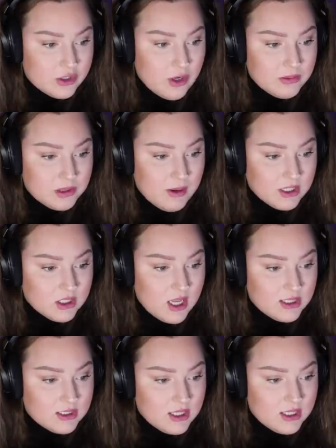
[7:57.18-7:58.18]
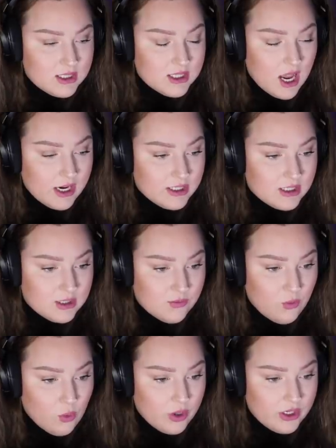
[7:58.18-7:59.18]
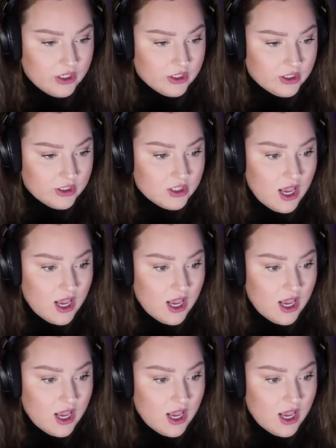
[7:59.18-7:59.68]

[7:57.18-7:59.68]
So I'm specializing in science. It's four years.